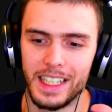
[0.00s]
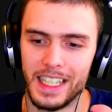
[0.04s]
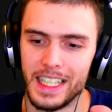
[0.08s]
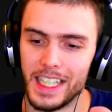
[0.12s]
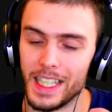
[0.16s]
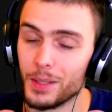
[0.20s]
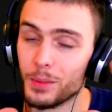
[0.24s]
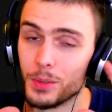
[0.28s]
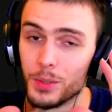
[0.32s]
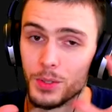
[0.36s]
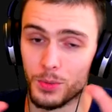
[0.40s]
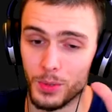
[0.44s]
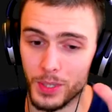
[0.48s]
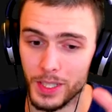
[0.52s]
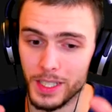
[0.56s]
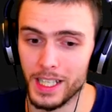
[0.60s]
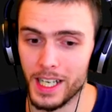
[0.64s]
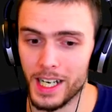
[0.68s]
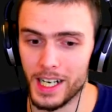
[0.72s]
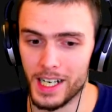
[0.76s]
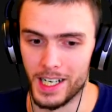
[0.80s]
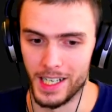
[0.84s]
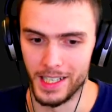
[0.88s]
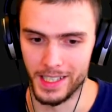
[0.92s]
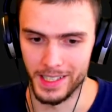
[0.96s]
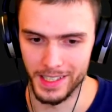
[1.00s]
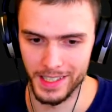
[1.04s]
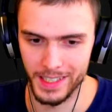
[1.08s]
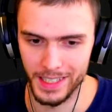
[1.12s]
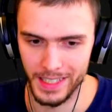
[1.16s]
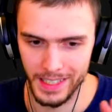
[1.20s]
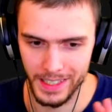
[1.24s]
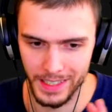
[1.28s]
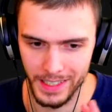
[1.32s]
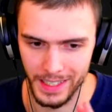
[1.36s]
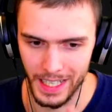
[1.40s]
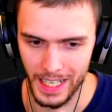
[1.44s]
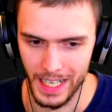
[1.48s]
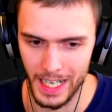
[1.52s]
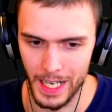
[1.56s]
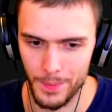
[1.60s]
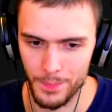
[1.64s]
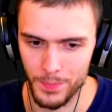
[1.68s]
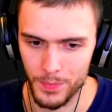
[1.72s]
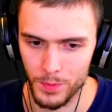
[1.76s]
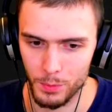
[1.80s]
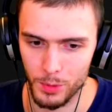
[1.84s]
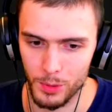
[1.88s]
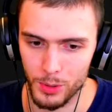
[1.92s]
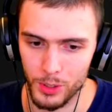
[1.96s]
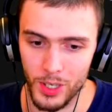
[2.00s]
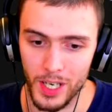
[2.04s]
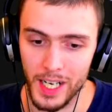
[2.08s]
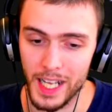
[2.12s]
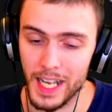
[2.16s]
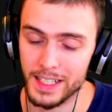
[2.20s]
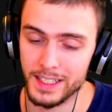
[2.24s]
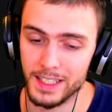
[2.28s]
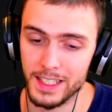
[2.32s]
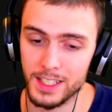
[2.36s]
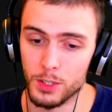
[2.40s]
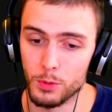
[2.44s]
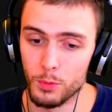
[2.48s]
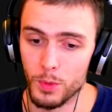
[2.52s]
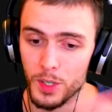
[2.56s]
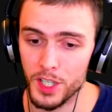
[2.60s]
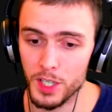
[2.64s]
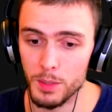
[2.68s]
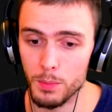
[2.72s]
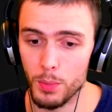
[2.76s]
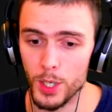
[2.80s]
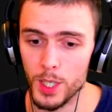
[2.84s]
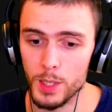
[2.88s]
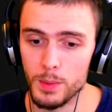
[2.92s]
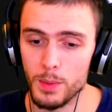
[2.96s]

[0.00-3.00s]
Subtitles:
It was really hard. We were trying to access the rigid body,